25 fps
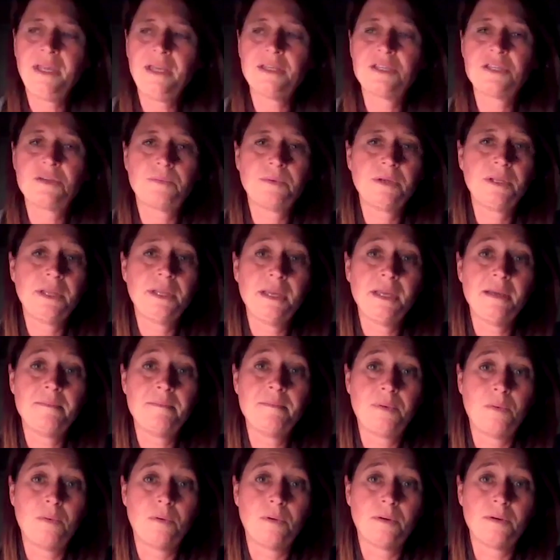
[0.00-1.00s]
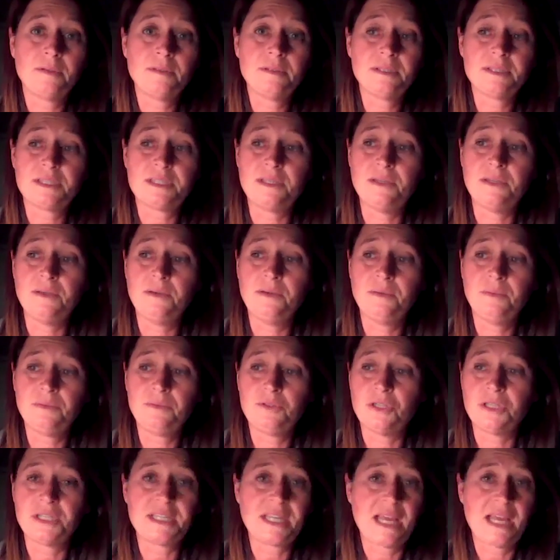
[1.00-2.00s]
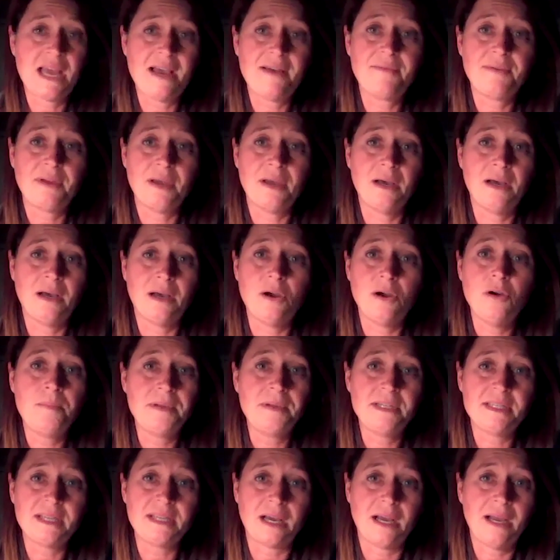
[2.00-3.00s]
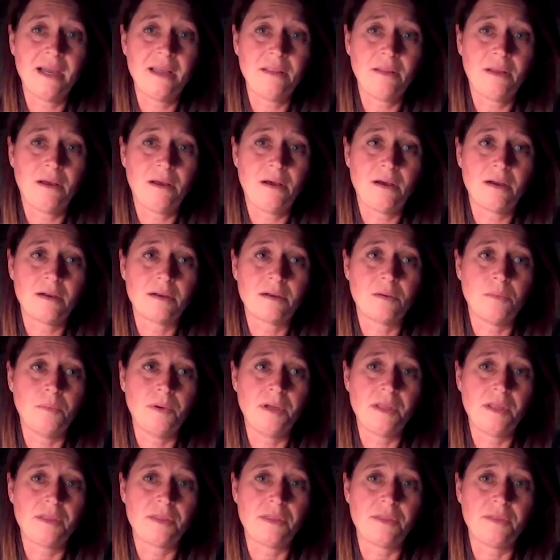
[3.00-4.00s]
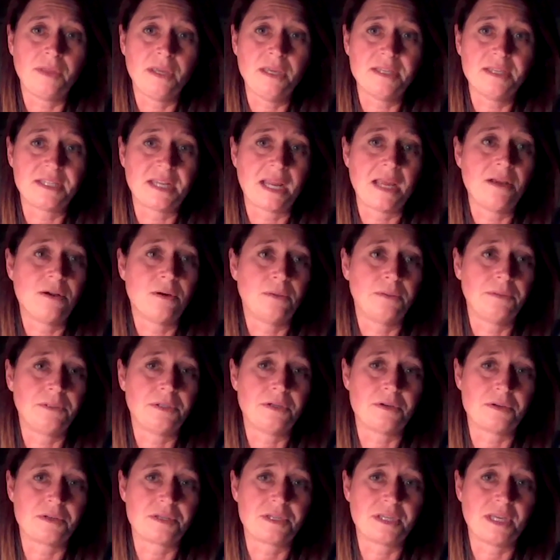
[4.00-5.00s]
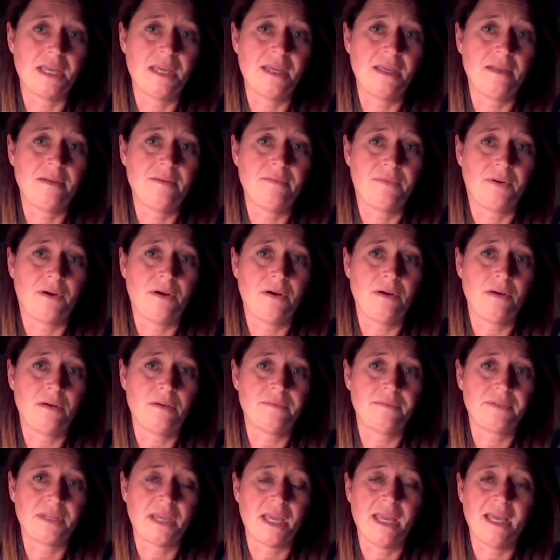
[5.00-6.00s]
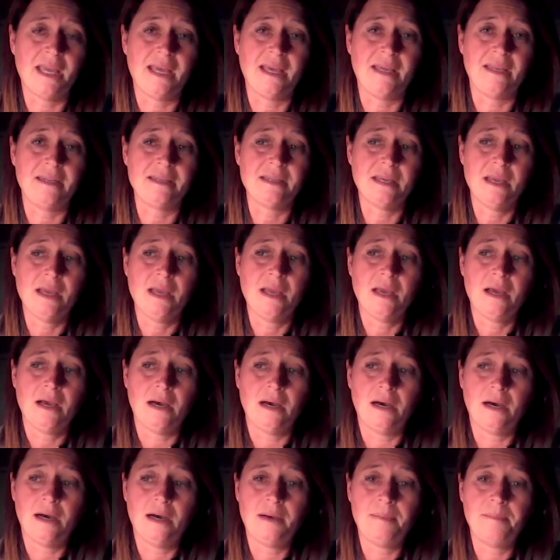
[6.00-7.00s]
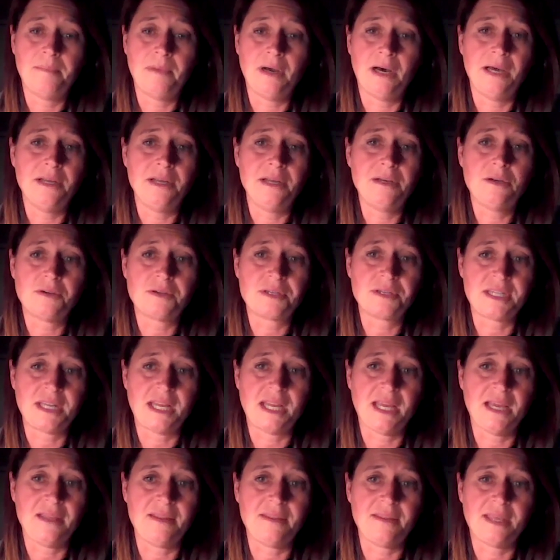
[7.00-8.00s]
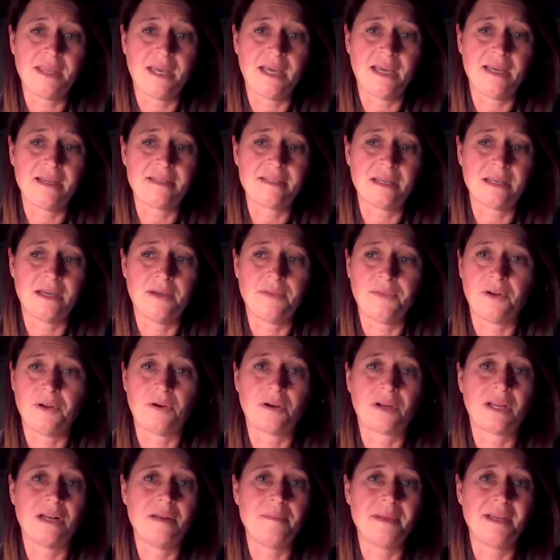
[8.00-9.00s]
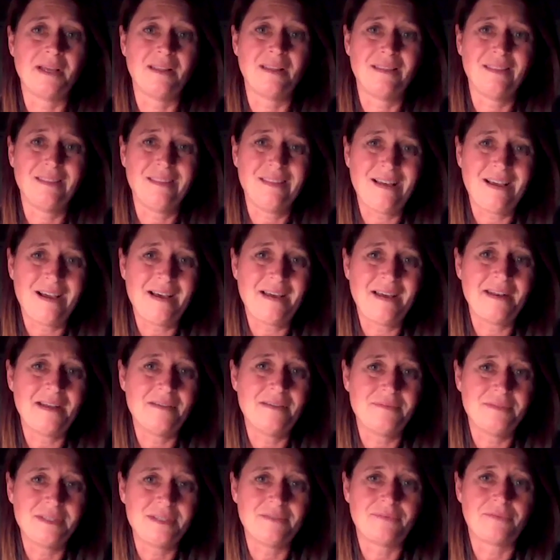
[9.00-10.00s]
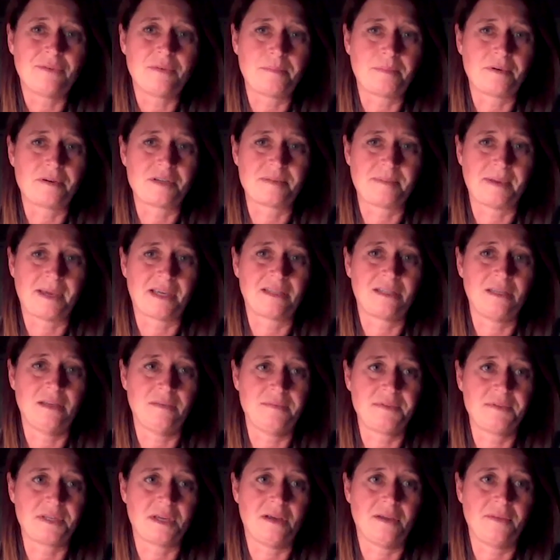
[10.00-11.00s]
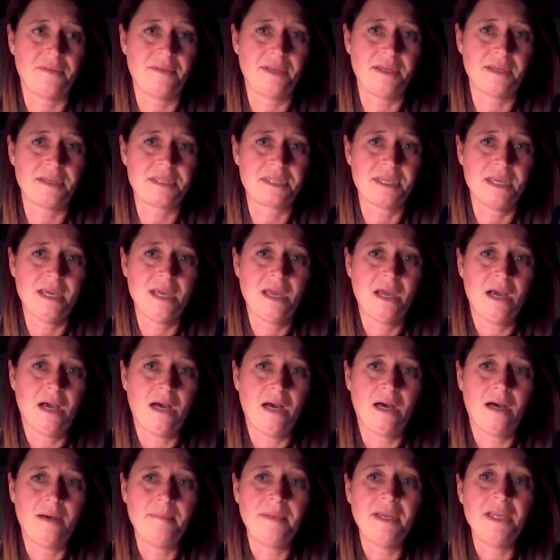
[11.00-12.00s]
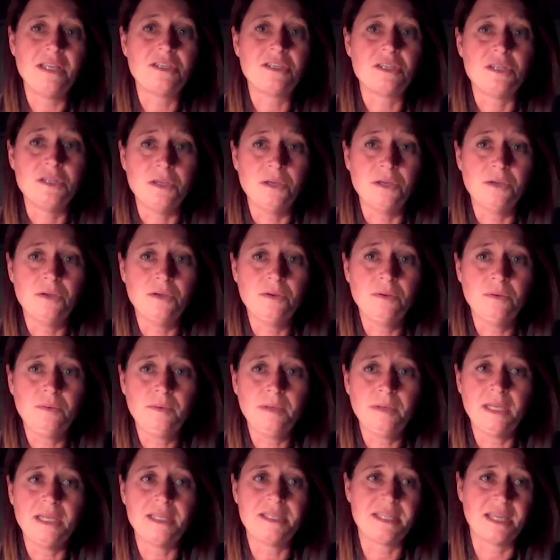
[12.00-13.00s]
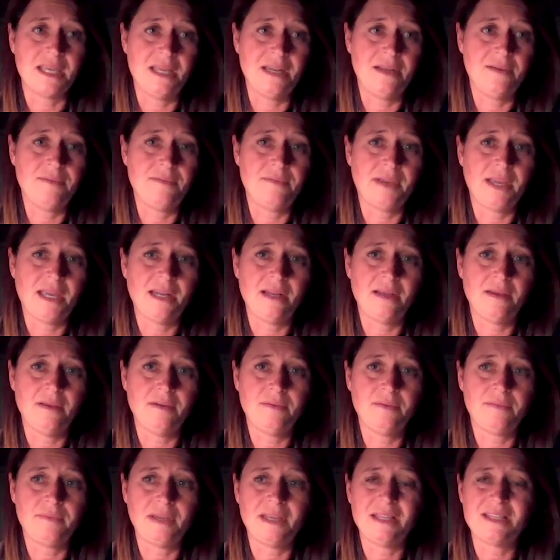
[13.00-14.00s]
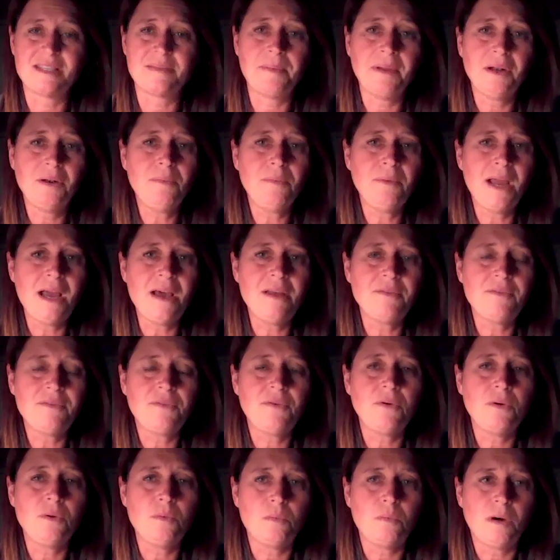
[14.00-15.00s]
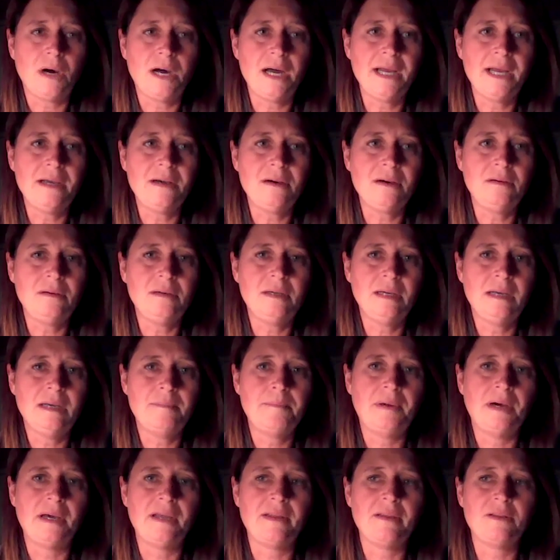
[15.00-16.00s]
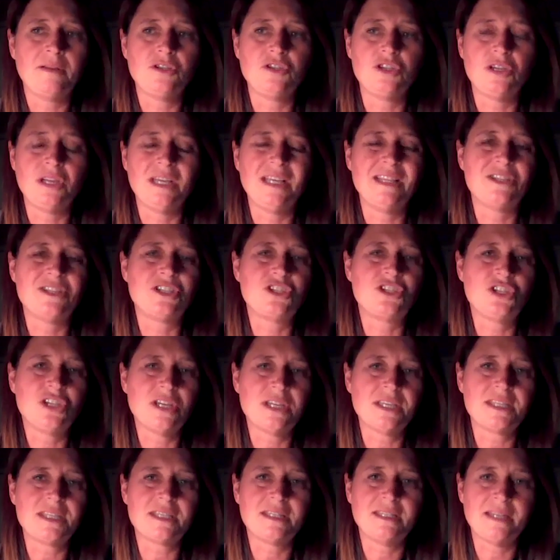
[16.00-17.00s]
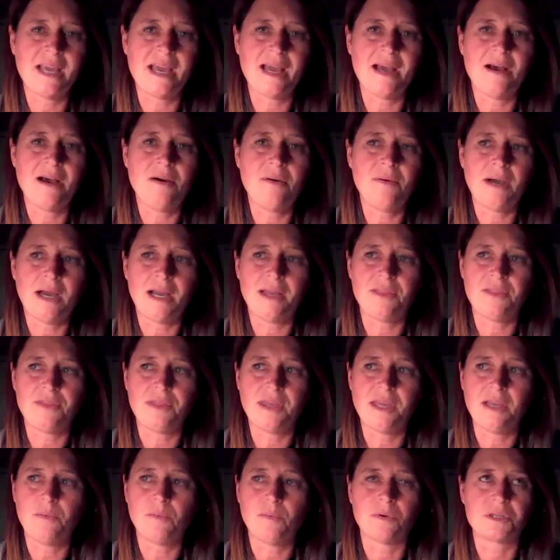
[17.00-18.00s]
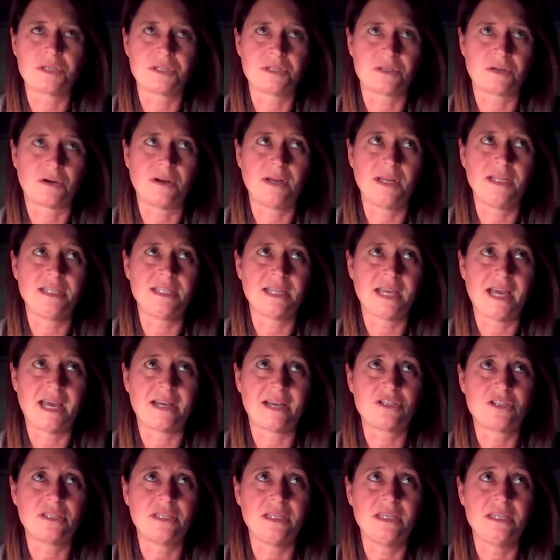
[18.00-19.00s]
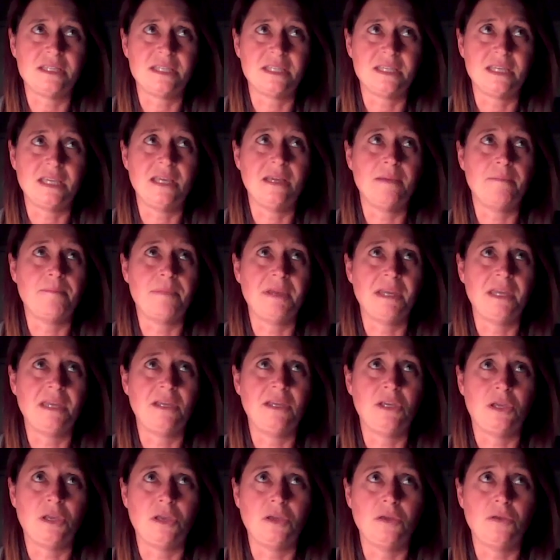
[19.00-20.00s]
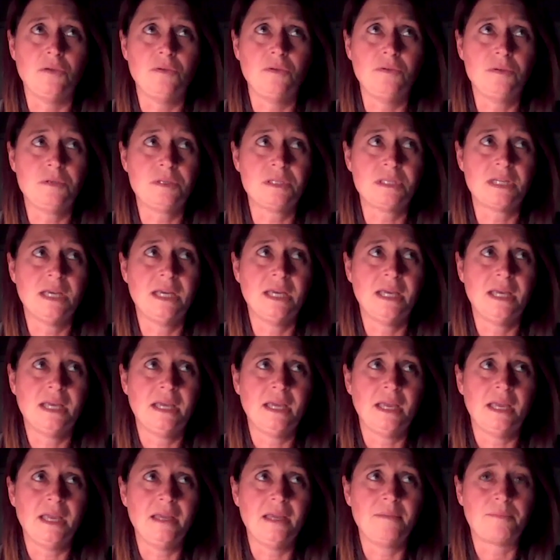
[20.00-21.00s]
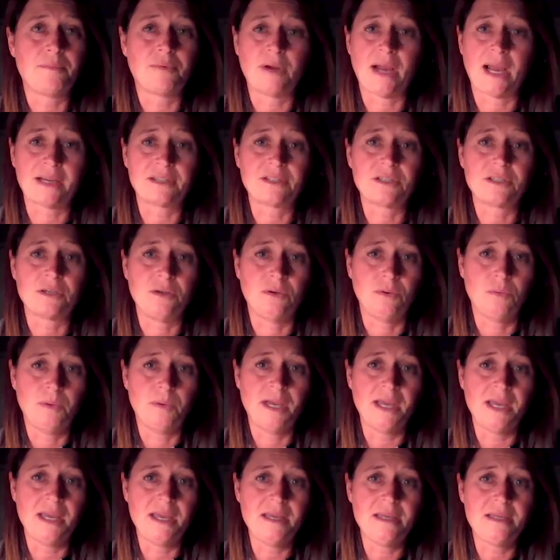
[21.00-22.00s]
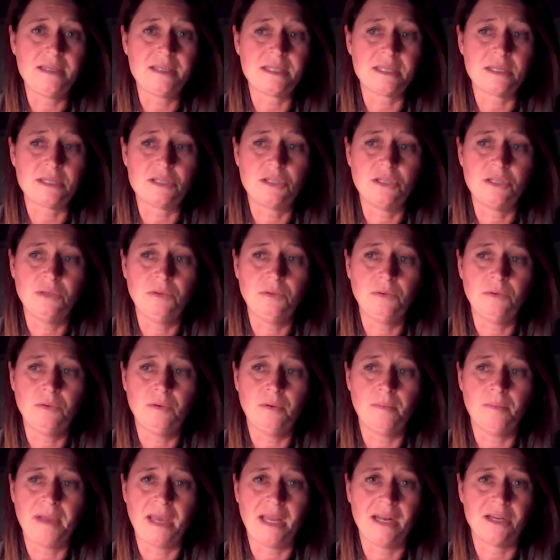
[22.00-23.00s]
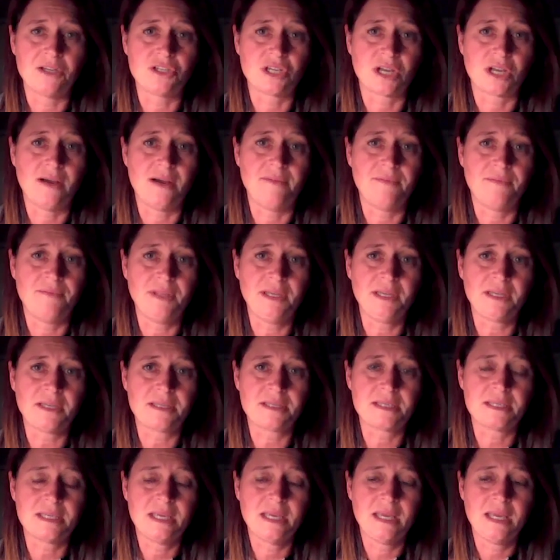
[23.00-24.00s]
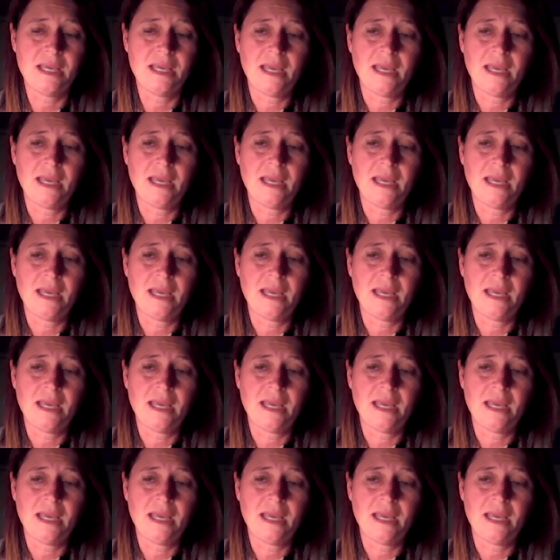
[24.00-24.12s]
it's really important to just have an open dialogue with the stakeholders involved, and understand that there are going to be a lot of different perspectives on this. It's new, it's innovative, it's been around for a while, but it's just now, I think, we're starting to actually see it being used in practical ways to manage conflicts.